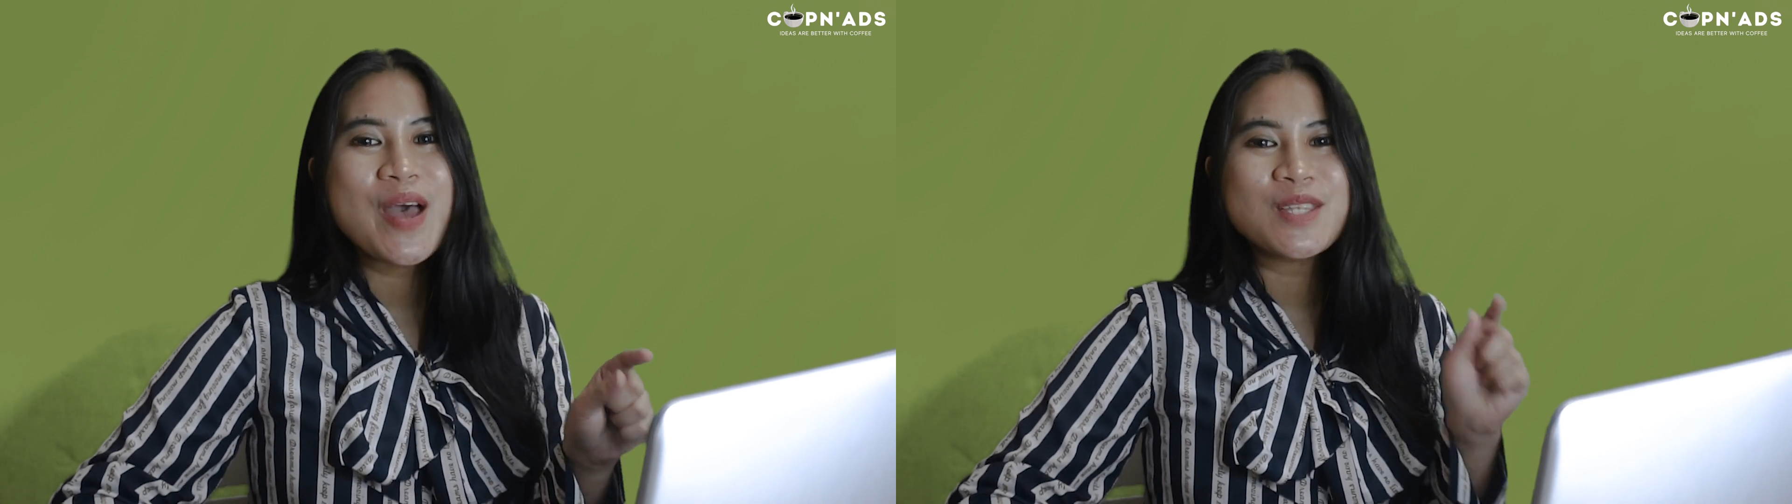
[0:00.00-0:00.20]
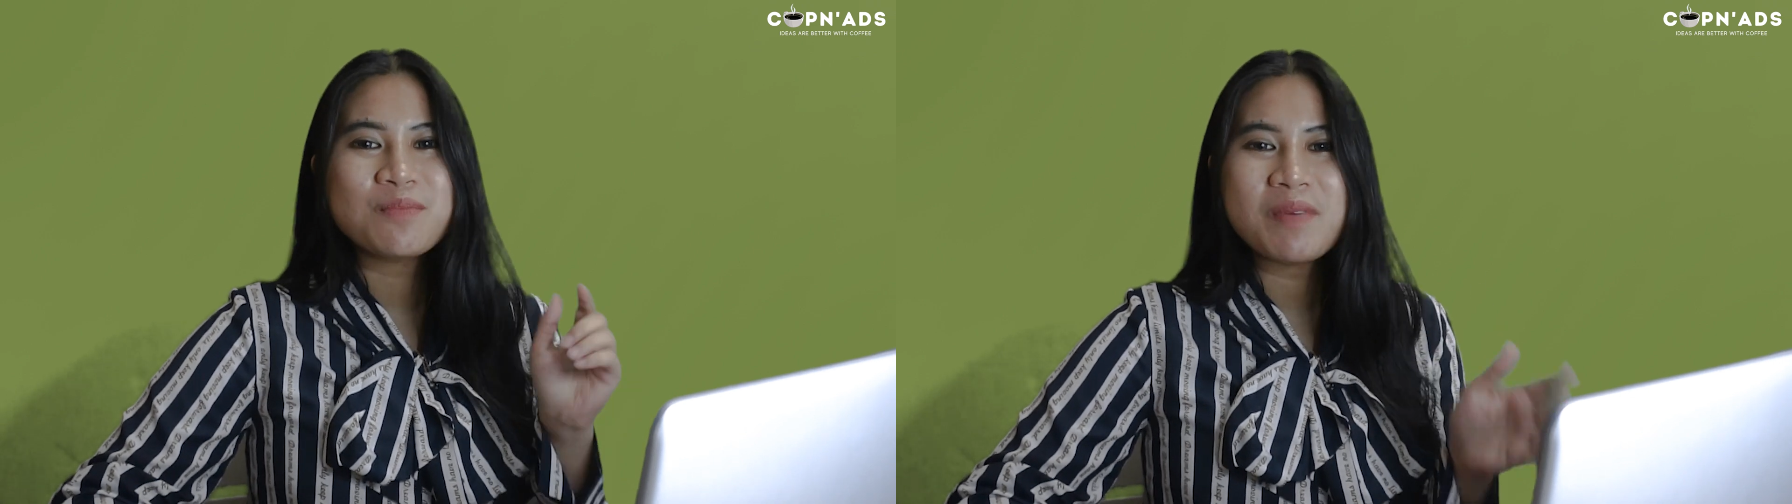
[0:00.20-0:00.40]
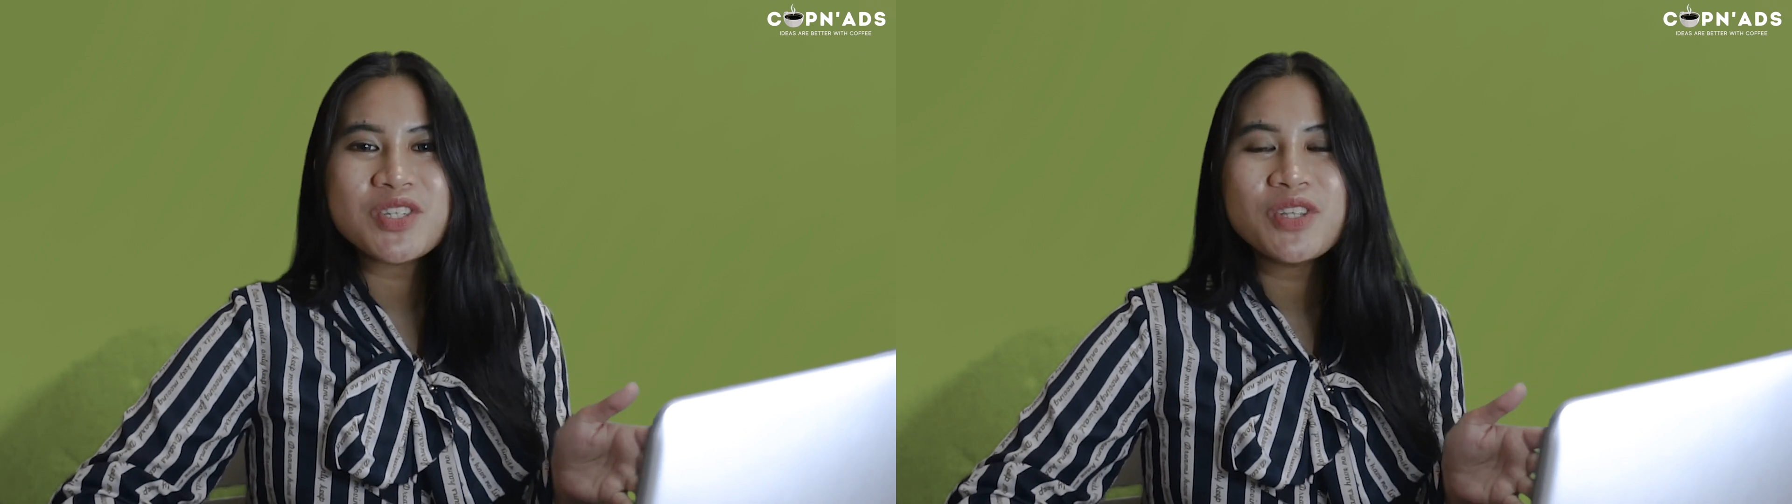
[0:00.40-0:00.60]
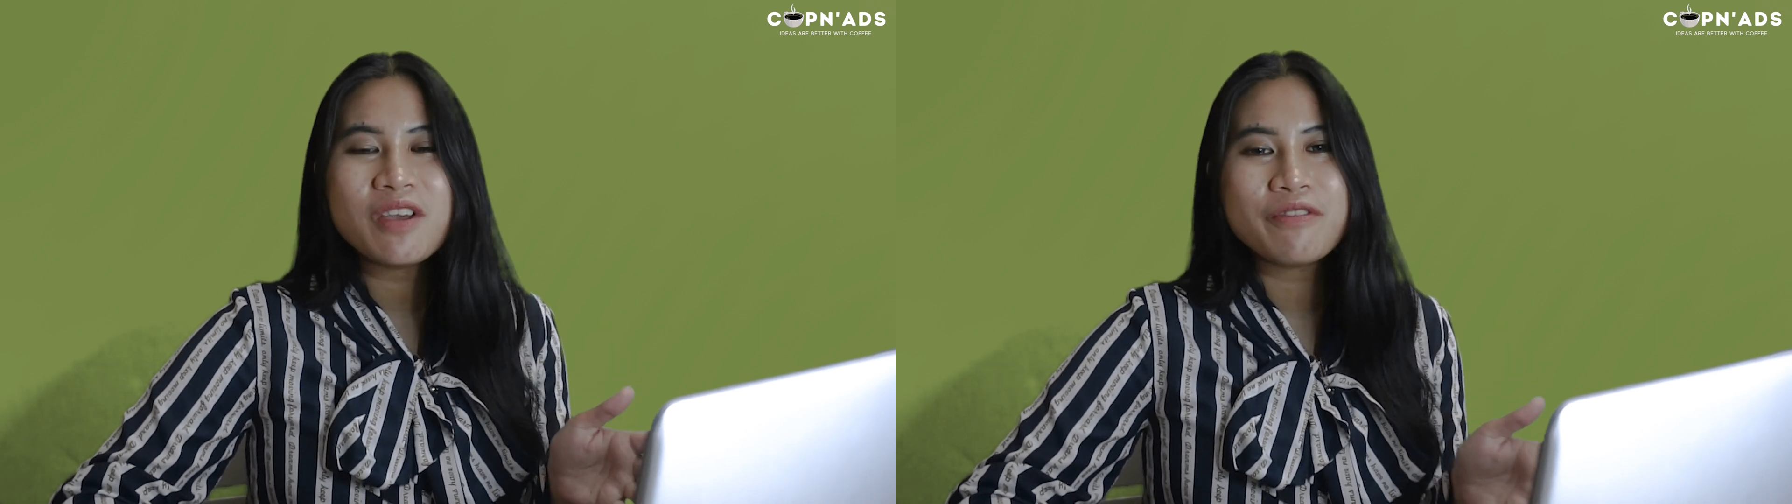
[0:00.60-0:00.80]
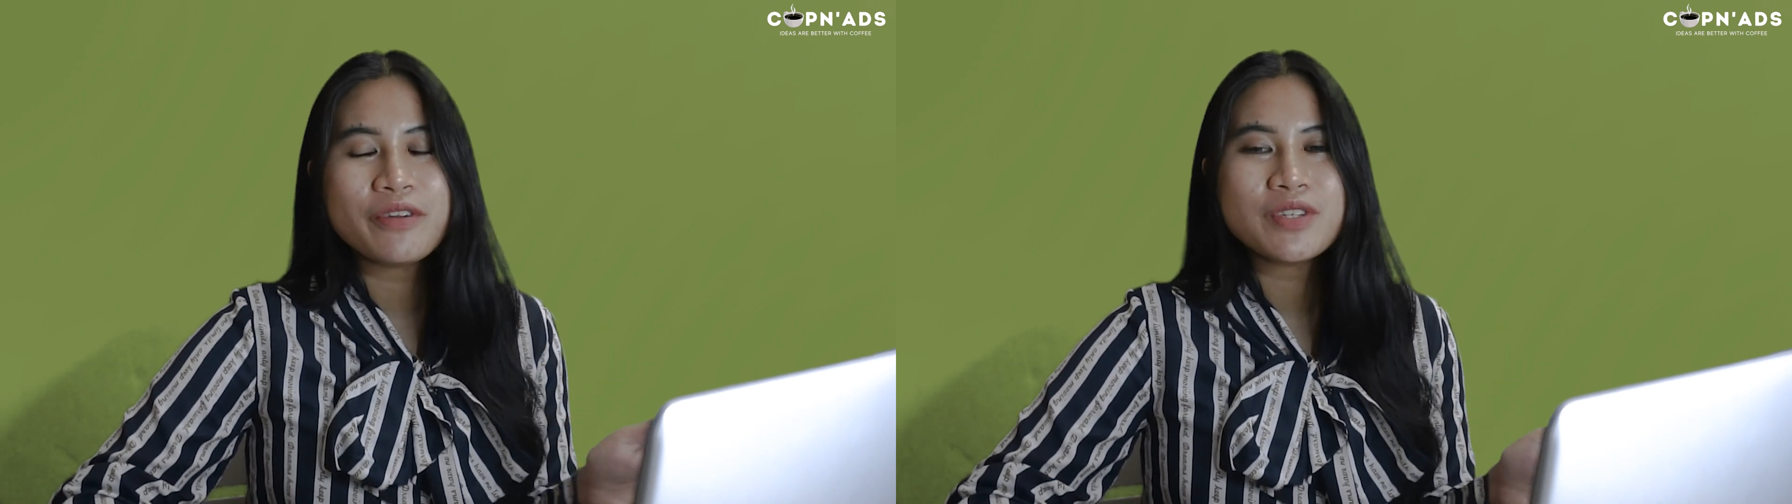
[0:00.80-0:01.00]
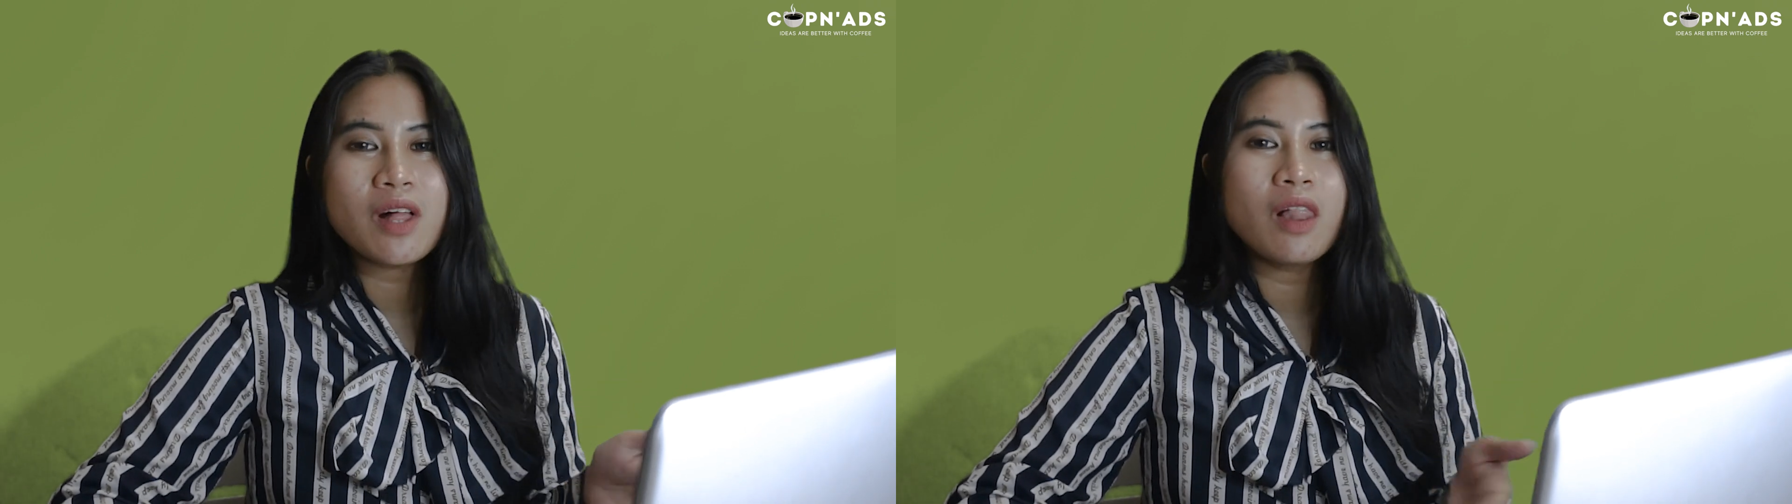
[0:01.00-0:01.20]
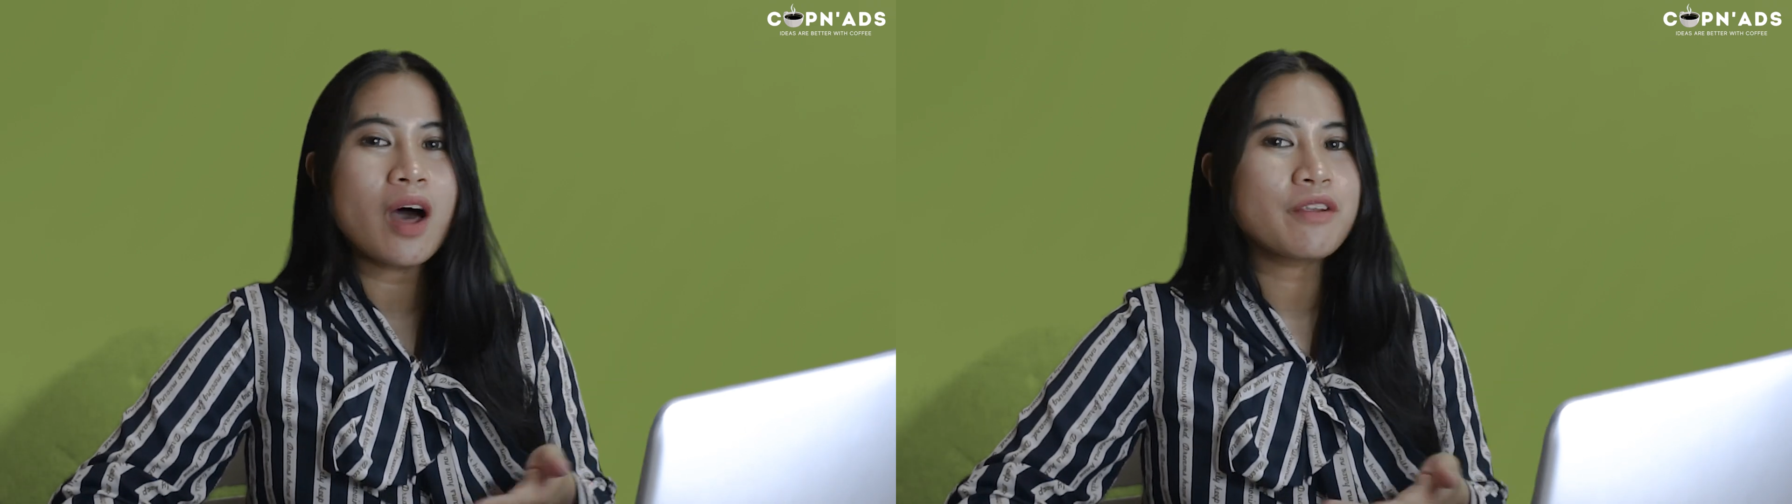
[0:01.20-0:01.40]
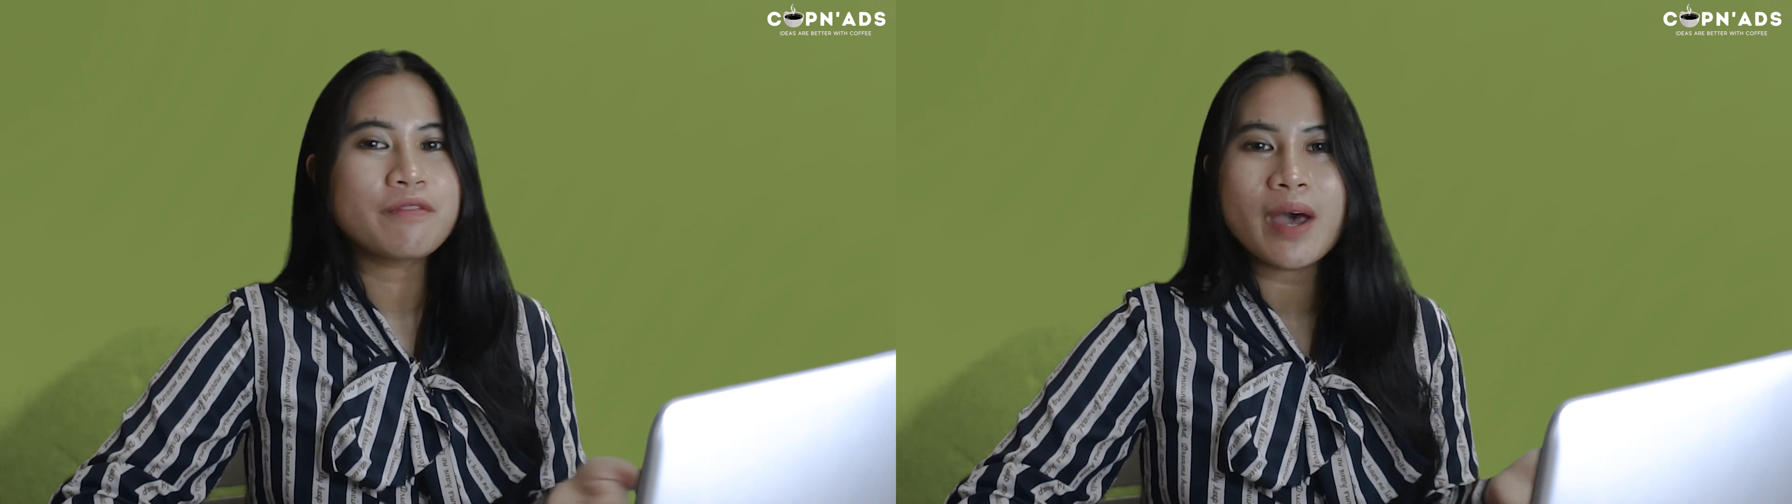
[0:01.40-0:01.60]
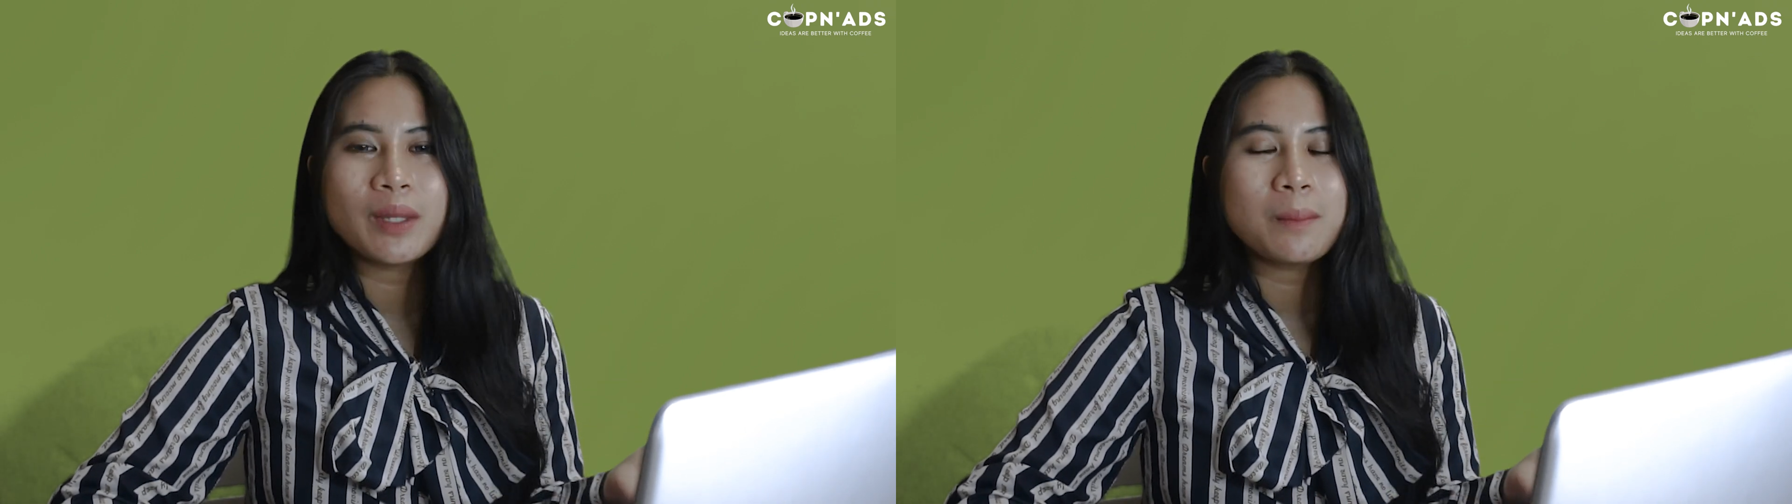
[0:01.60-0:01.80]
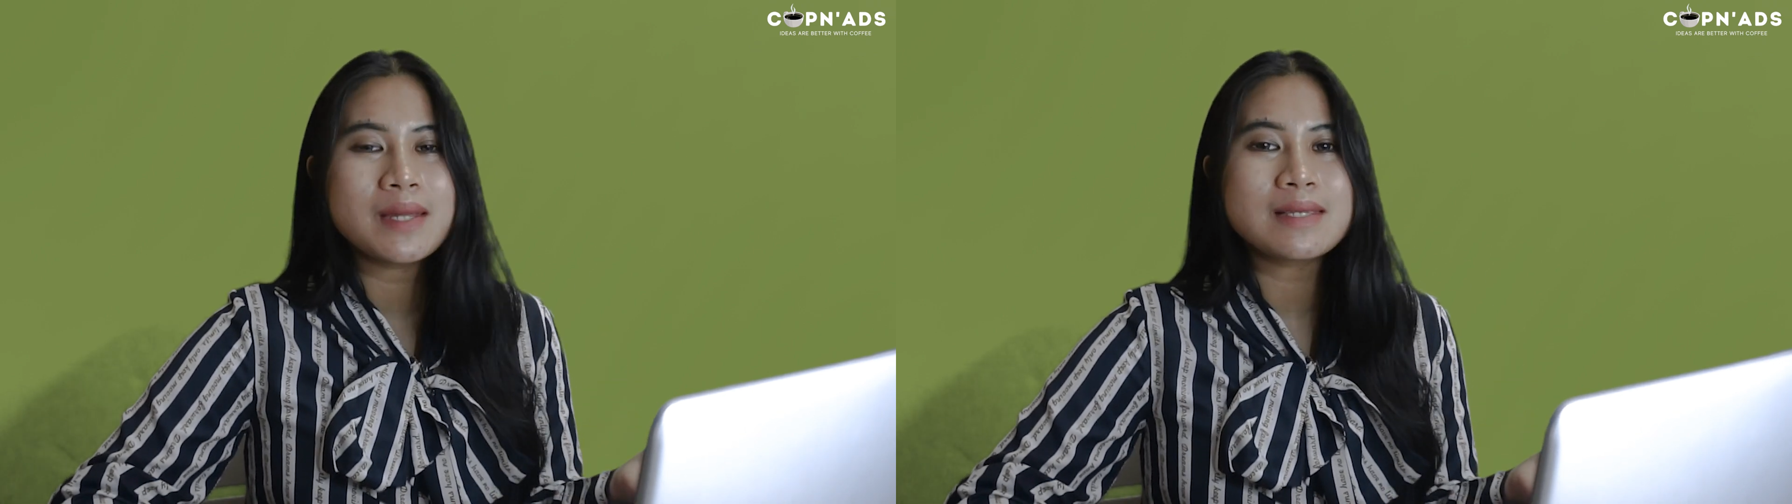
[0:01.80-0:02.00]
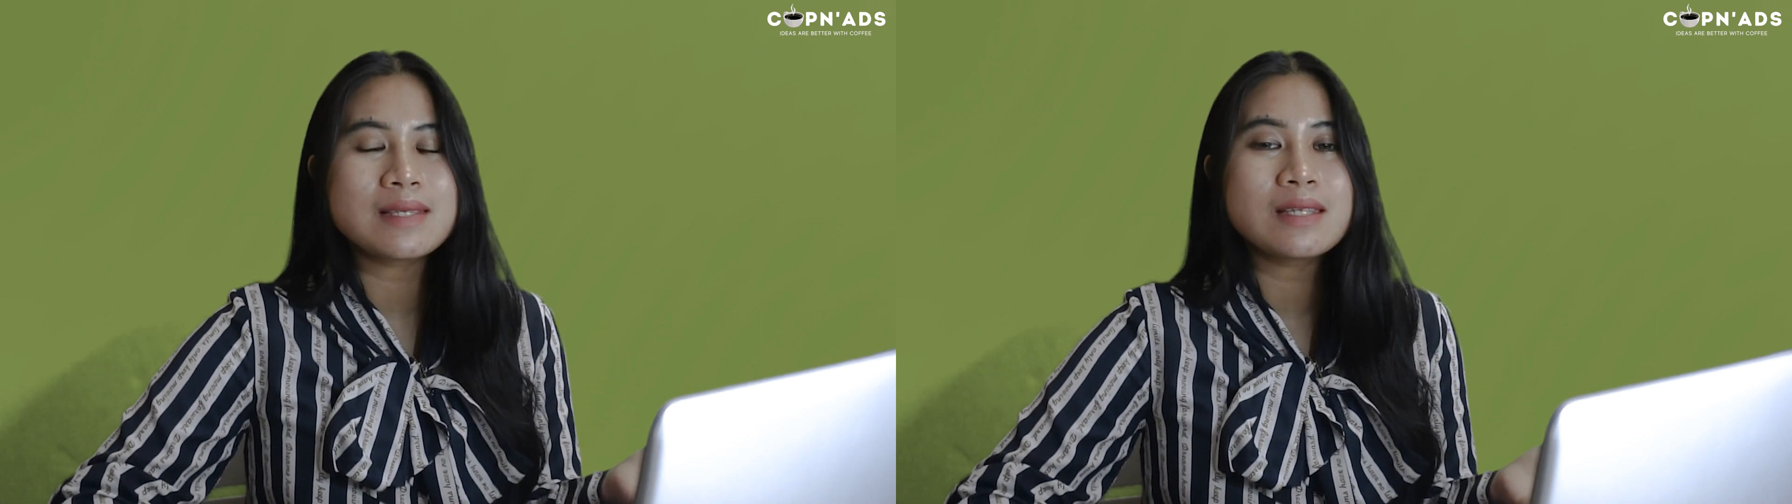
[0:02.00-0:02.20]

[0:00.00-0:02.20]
especially if there's a lot of elements.